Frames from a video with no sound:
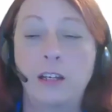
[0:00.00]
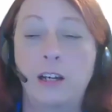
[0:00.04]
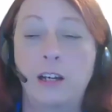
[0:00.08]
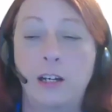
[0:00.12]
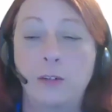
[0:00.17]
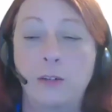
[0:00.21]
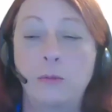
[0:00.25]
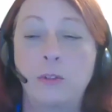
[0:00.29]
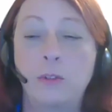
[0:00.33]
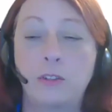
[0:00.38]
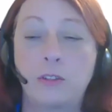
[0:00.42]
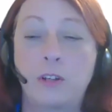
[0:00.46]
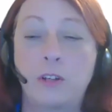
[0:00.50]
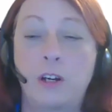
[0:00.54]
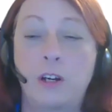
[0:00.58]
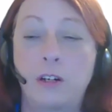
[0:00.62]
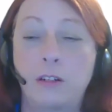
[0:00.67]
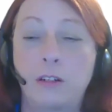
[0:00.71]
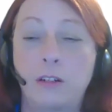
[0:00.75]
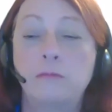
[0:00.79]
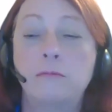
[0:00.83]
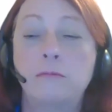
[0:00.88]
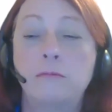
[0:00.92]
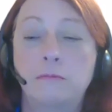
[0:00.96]
a Hot Wheels
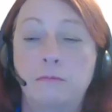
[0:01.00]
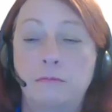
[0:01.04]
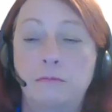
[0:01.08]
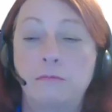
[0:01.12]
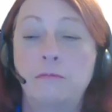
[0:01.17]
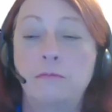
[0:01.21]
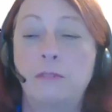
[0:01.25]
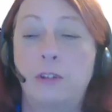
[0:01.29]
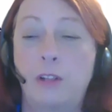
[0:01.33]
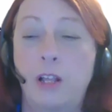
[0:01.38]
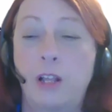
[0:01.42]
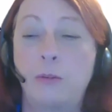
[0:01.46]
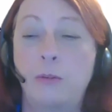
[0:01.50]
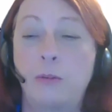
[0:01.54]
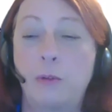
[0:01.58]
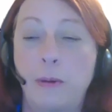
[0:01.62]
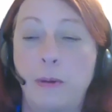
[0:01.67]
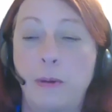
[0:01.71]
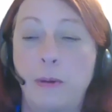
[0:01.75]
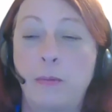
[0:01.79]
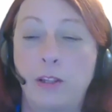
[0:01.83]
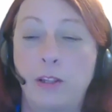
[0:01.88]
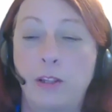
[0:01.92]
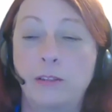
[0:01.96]
car along with
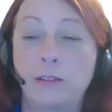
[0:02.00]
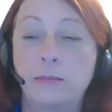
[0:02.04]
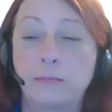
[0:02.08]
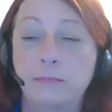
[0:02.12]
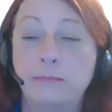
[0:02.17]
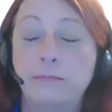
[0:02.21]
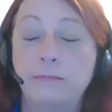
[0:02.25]
my brother.